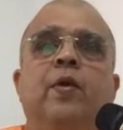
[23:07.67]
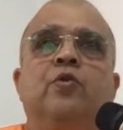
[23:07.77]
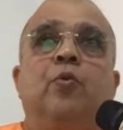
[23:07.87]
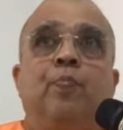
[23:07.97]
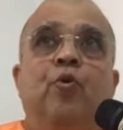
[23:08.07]

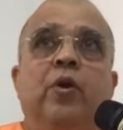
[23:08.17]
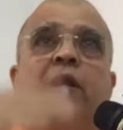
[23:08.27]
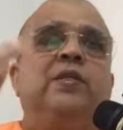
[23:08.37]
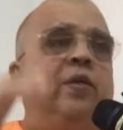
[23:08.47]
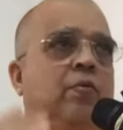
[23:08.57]
So
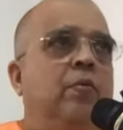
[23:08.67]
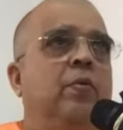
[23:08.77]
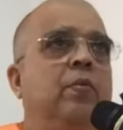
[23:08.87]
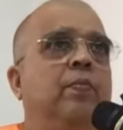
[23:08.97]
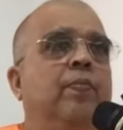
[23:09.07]
progressive.
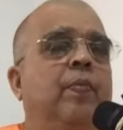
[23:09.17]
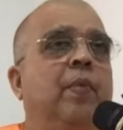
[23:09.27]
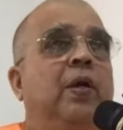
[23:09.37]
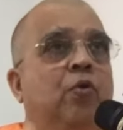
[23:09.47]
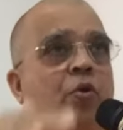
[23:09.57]

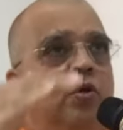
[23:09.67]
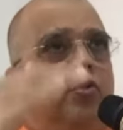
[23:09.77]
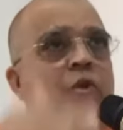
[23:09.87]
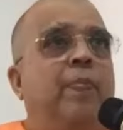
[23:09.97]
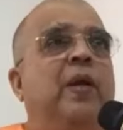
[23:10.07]
But don't
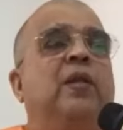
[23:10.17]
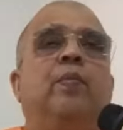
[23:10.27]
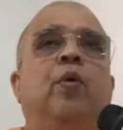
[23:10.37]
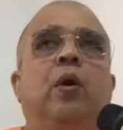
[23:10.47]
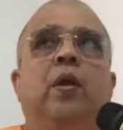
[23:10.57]
stop at
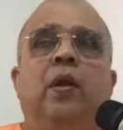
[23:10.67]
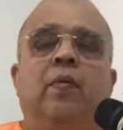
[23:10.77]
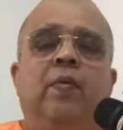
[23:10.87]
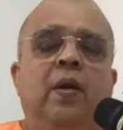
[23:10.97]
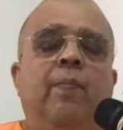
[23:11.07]
the body
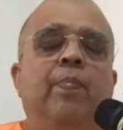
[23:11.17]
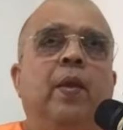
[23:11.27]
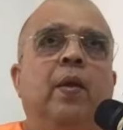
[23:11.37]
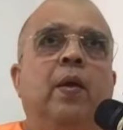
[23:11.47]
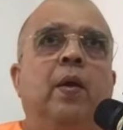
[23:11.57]
level.
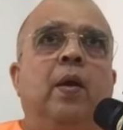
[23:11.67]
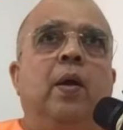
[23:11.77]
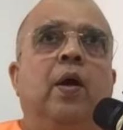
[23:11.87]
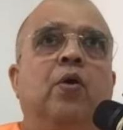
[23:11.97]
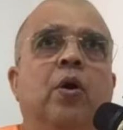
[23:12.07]

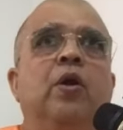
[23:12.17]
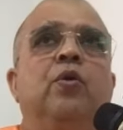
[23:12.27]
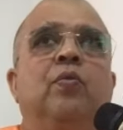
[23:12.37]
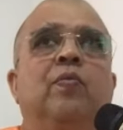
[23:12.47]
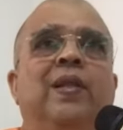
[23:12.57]

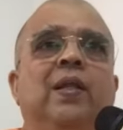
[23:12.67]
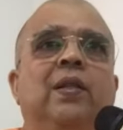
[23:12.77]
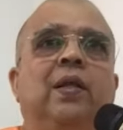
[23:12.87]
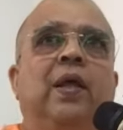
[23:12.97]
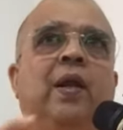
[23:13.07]
According to
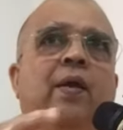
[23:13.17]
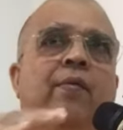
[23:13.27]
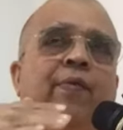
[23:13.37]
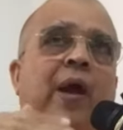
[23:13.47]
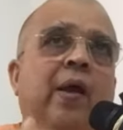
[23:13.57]
Vedanta, there are
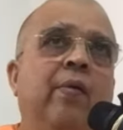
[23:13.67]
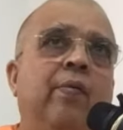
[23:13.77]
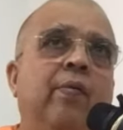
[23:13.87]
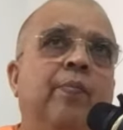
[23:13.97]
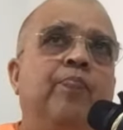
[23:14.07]

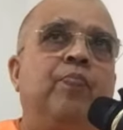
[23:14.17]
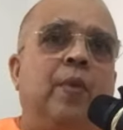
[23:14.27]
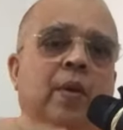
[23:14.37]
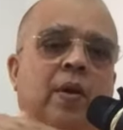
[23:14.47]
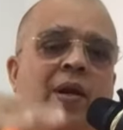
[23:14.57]
5
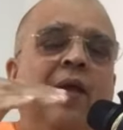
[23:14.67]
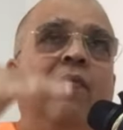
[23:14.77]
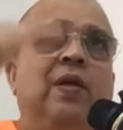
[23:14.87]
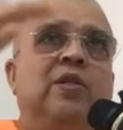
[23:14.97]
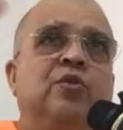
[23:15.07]

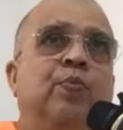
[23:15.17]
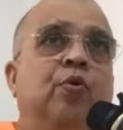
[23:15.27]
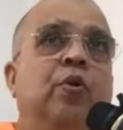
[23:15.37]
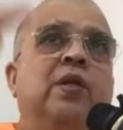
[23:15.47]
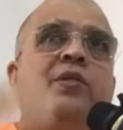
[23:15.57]
levels,
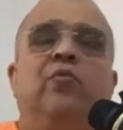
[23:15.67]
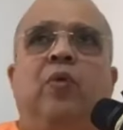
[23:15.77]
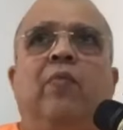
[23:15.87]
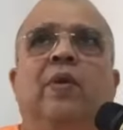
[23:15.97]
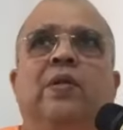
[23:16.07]
progressive
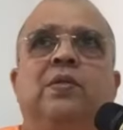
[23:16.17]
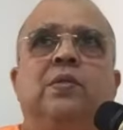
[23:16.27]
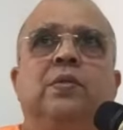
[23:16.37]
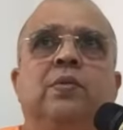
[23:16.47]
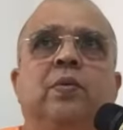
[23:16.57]

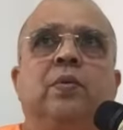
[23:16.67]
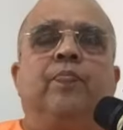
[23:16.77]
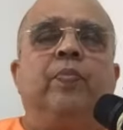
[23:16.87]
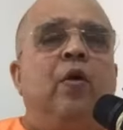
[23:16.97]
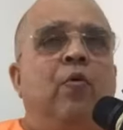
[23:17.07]
levels.
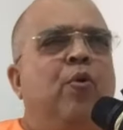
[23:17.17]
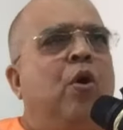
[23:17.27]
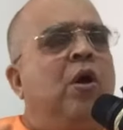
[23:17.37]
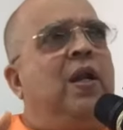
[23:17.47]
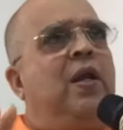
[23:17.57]
They have
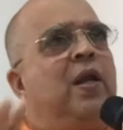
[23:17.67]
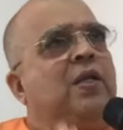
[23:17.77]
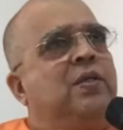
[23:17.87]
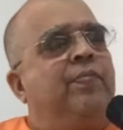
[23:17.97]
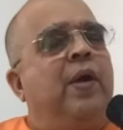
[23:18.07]
broadly
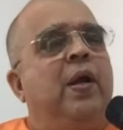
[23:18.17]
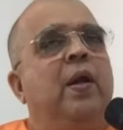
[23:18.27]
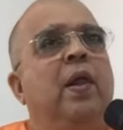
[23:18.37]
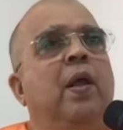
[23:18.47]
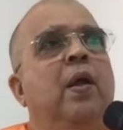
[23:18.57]

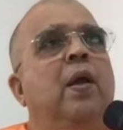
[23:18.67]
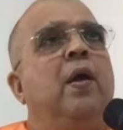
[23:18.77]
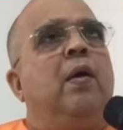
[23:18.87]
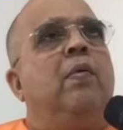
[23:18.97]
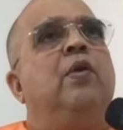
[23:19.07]
classified
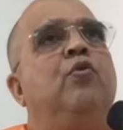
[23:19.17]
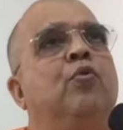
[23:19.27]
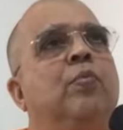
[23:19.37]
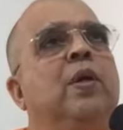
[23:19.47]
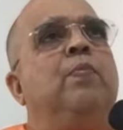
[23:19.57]
our
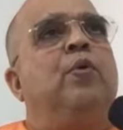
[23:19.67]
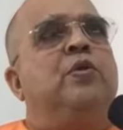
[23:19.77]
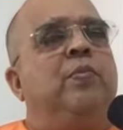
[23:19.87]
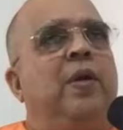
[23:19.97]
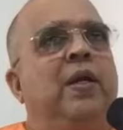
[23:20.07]
human
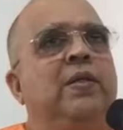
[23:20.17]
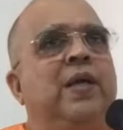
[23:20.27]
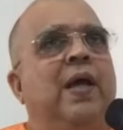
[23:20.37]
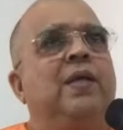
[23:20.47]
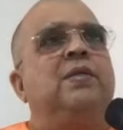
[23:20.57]
possibilities
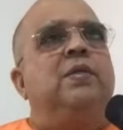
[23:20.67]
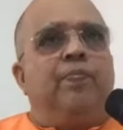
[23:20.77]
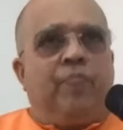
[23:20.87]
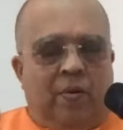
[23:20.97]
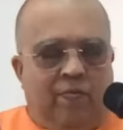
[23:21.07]
as
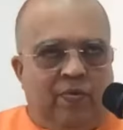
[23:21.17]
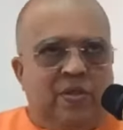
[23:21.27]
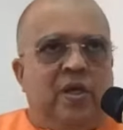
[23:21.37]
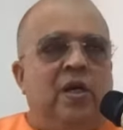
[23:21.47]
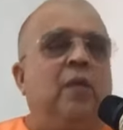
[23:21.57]

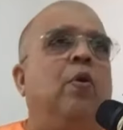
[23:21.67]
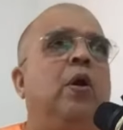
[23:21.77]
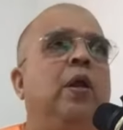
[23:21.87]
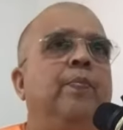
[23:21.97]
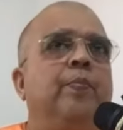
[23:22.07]
physical
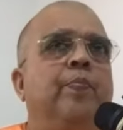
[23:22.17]
body,